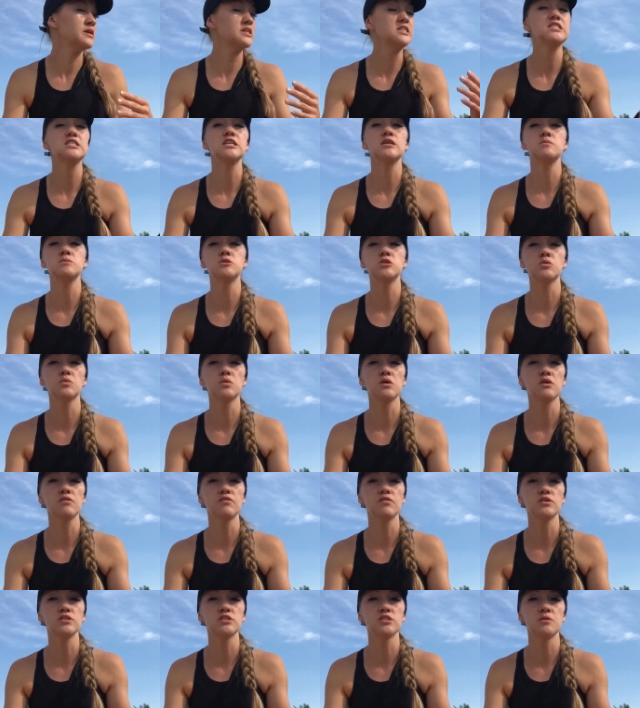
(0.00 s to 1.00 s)
that seemed to
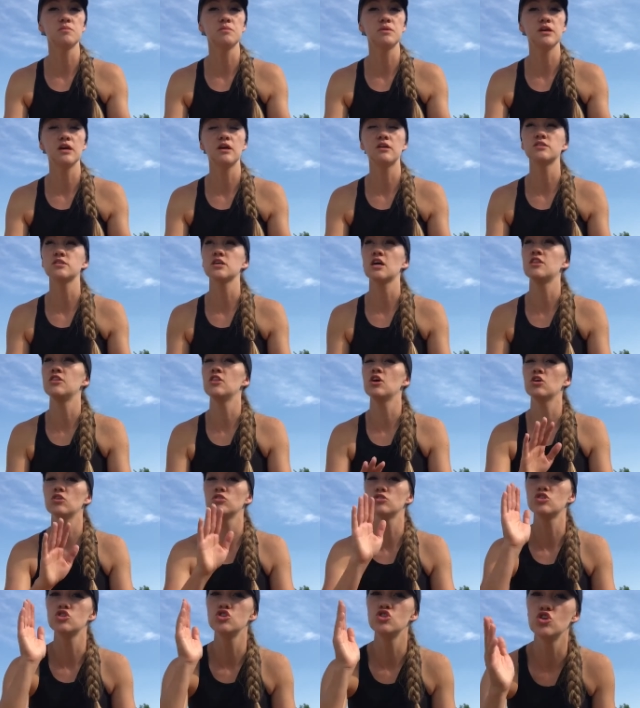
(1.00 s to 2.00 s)
work for somebody else, and
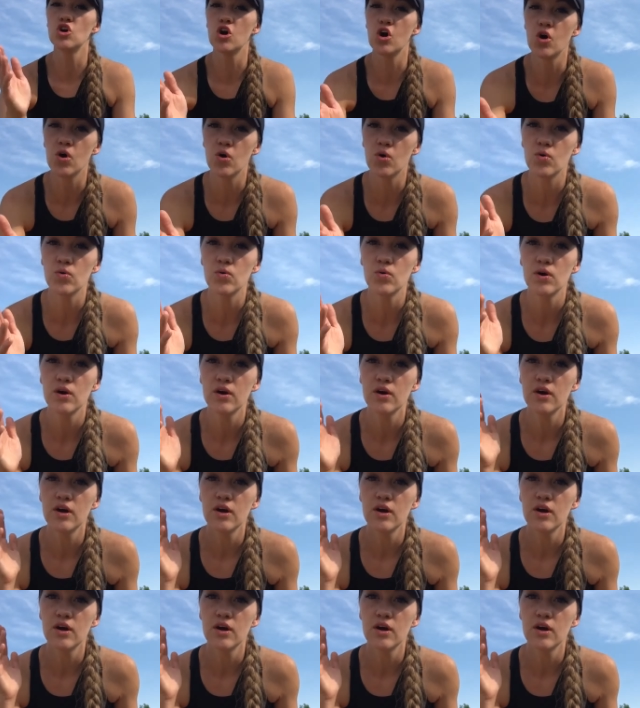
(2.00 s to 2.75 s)
there's no